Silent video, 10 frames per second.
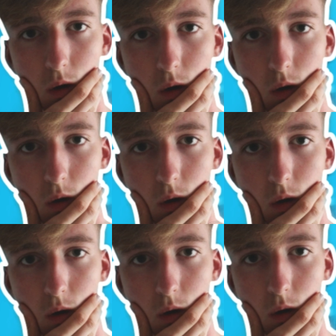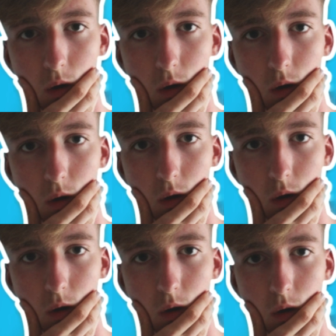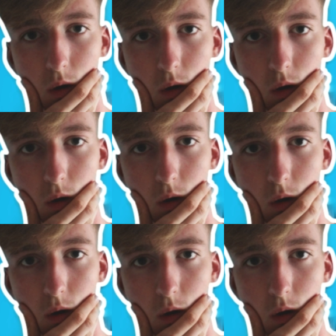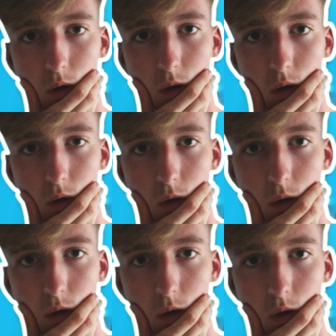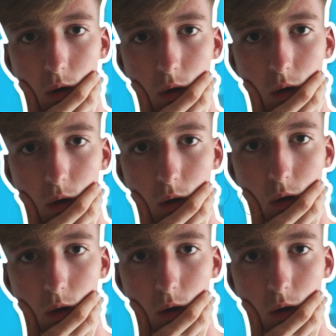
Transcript: (no one is talking)